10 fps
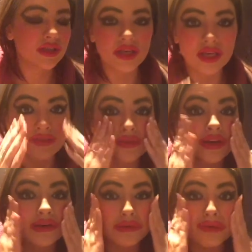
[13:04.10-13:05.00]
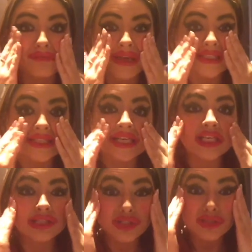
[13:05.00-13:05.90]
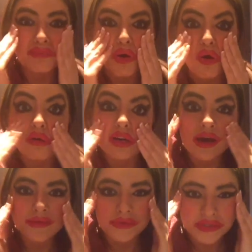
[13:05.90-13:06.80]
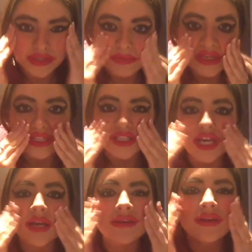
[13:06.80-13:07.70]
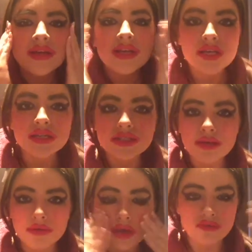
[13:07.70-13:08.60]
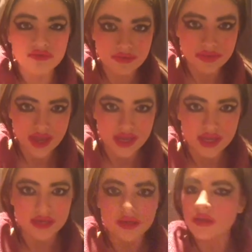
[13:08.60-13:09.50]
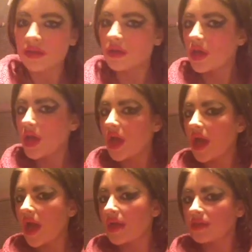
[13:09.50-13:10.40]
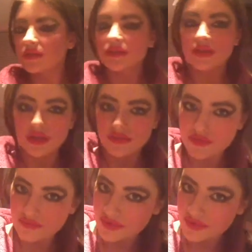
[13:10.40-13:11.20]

if you ain't got one, basically you're just poor and no one wants to speak to you. So there we go, rub that in, and I think we're